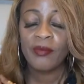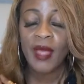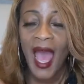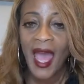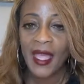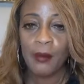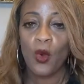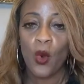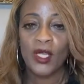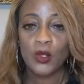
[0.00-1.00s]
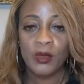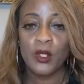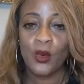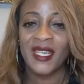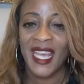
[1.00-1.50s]
I am going to be
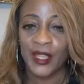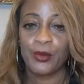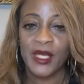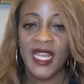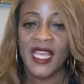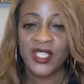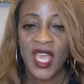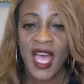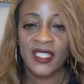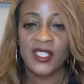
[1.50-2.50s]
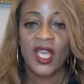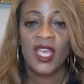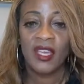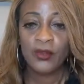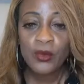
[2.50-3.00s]
doing a three day challenge.
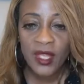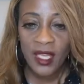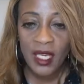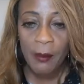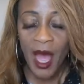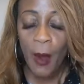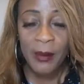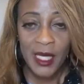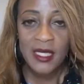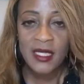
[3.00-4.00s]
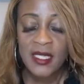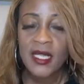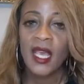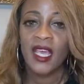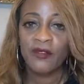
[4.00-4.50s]
If you're thinking about business,
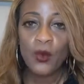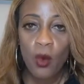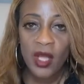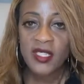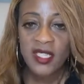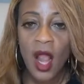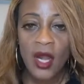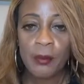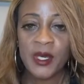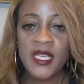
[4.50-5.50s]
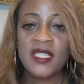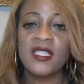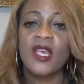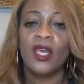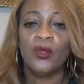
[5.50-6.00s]
if you want to start a
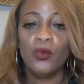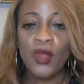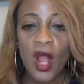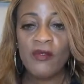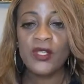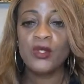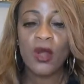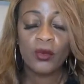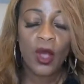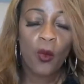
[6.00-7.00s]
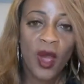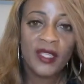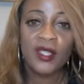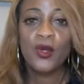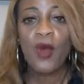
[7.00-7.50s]
business, you're nervous, you don't know what to
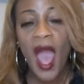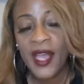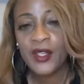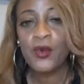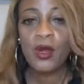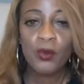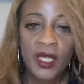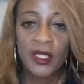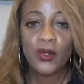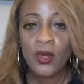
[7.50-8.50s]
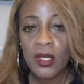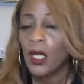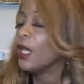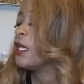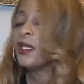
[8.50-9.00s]
do, how to do it, when to it,
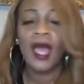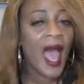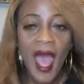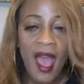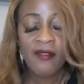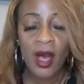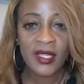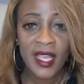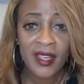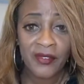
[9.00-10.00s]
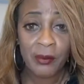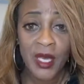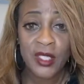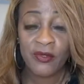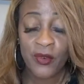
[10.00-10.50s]
I have all that
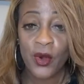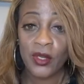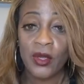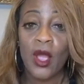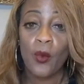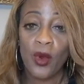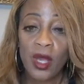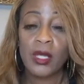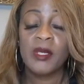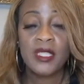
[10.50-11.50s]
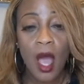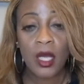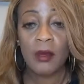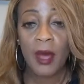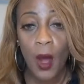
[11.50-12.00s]
information for you. We're going to be talking
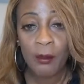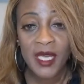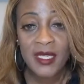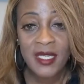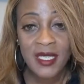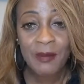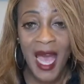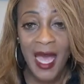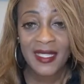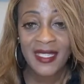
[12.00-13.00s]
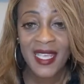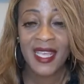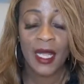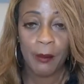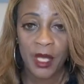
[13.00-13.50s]
about business mindset
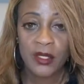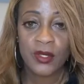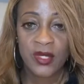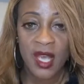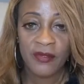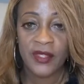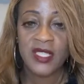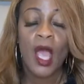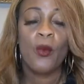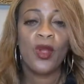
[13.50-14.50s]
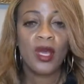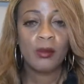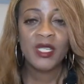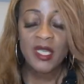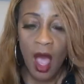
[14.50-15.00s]
and mental toughness. We're going to be
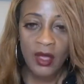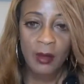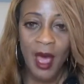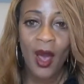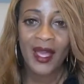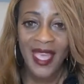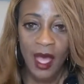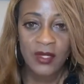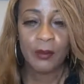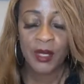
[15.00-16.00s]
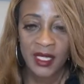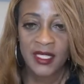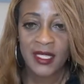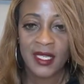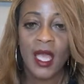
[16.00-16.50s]
talking about
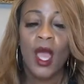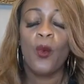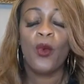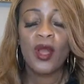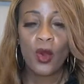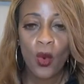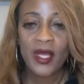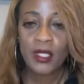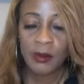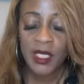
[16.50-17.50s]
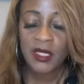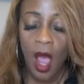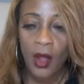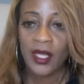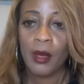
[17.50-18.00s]
accountability. We're going to be
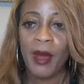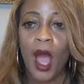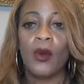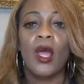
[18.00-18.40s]
talking about